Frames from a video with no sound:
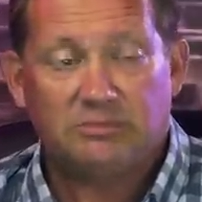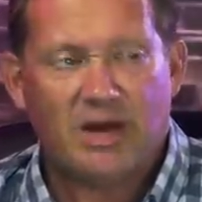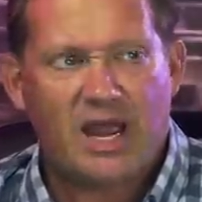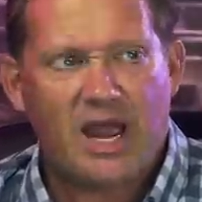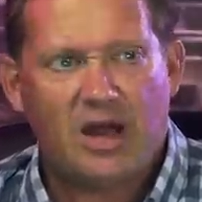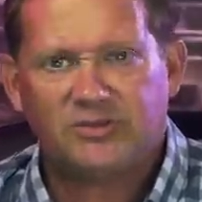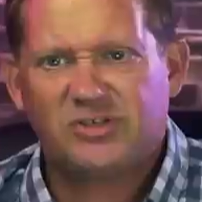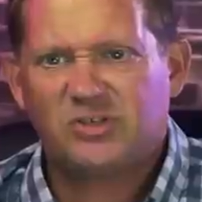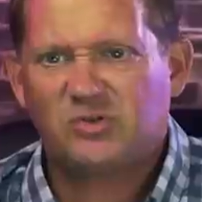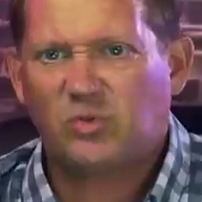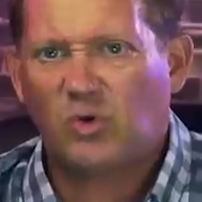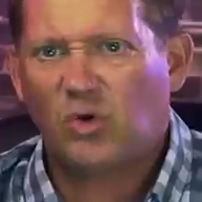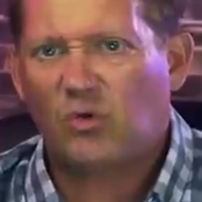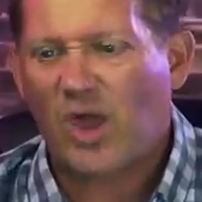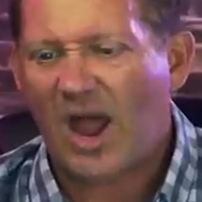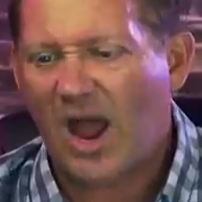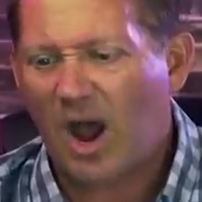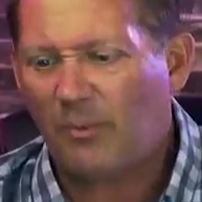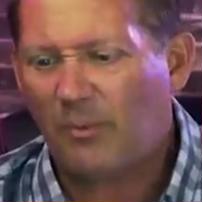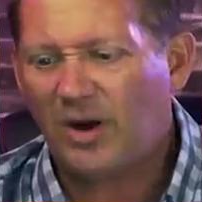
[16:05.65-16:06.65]
My house is
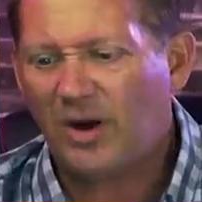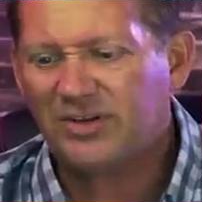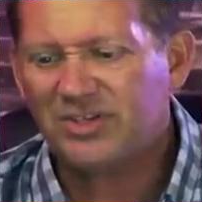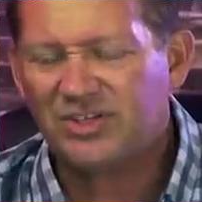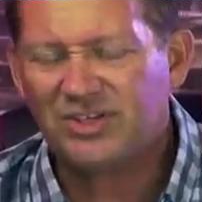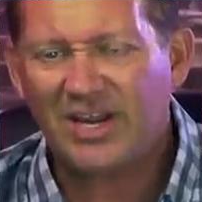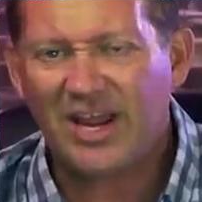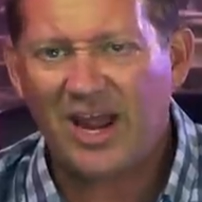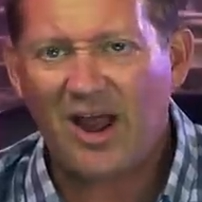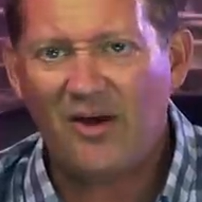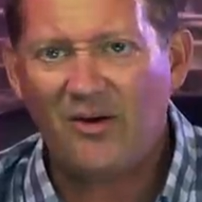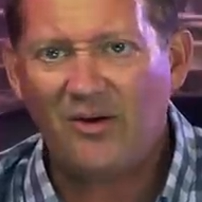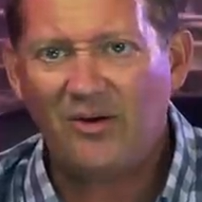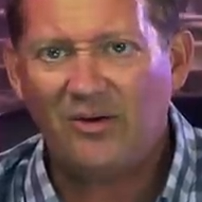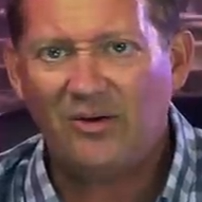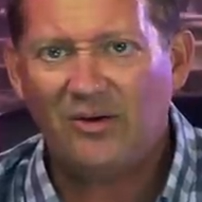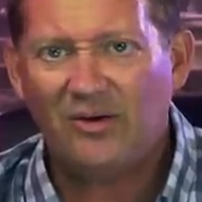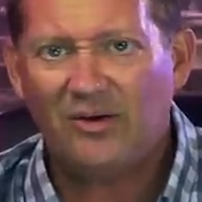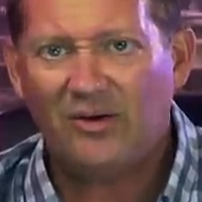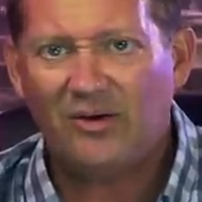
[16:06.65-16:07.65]
worth how much
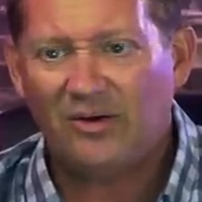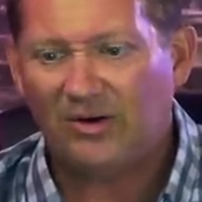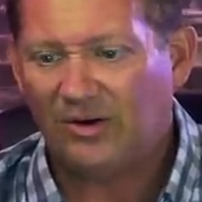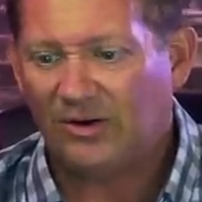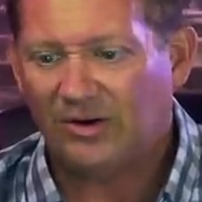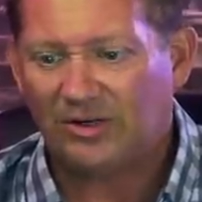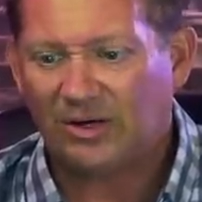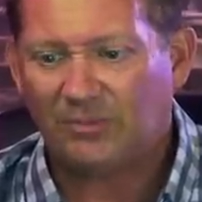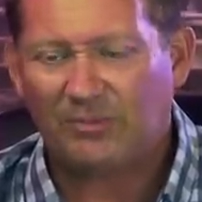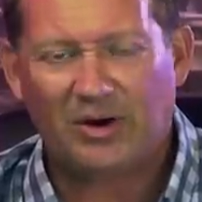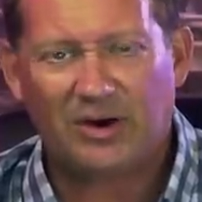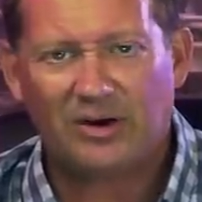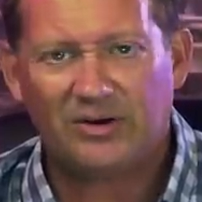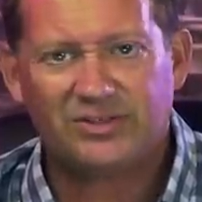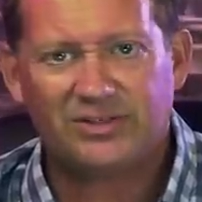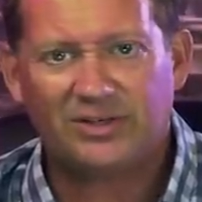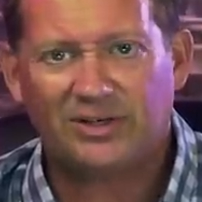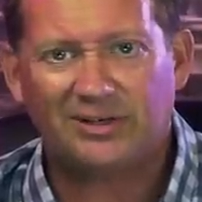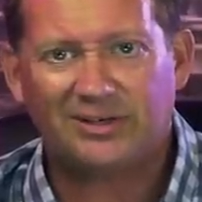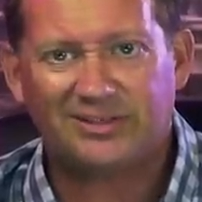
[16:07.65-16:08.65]
now
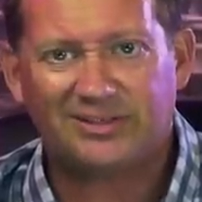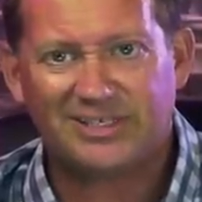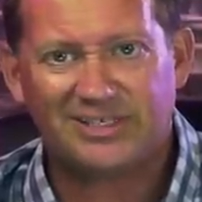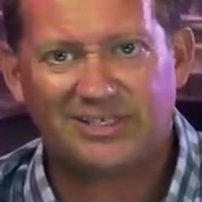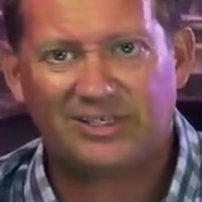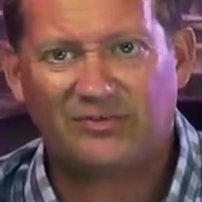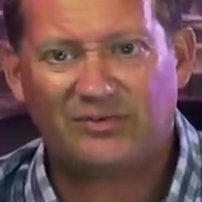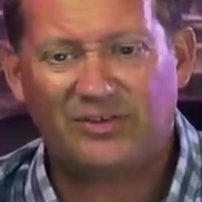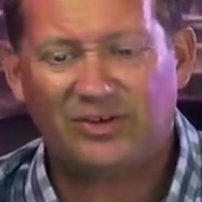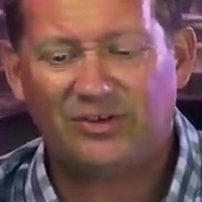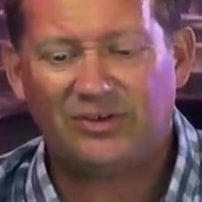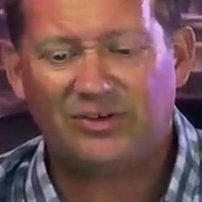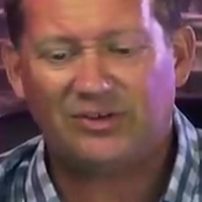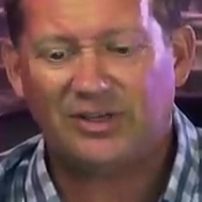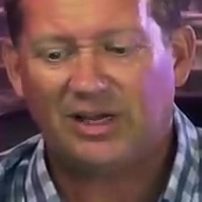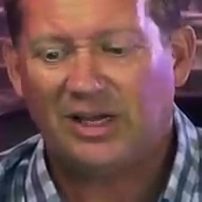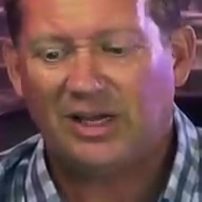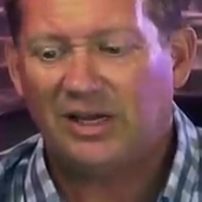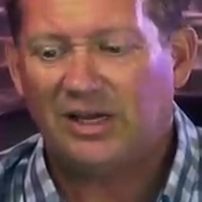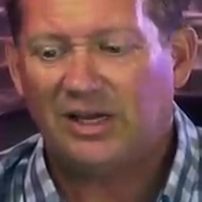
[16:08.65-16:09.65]
compared to just a
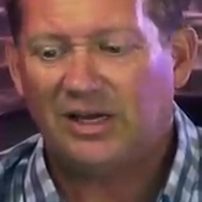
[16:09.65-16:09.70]
few?